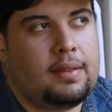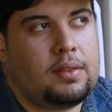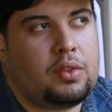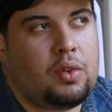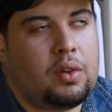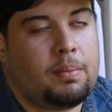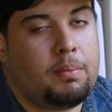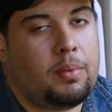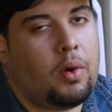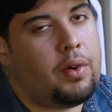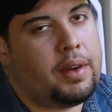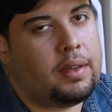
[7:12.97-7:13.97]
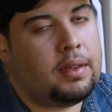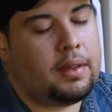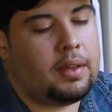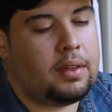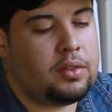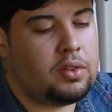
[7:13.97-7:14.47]
and sort of boring
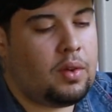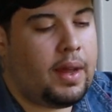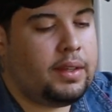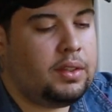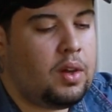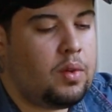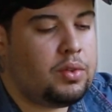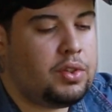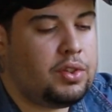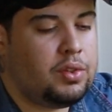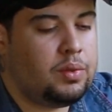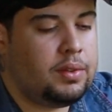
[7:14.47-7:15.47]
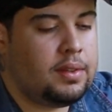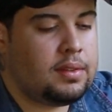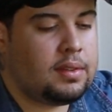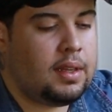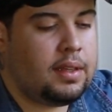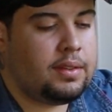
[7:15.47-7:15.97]
looking. So I don't shoot
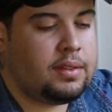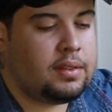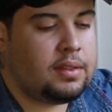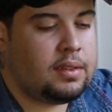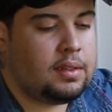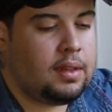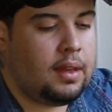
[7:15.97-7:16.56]
this lens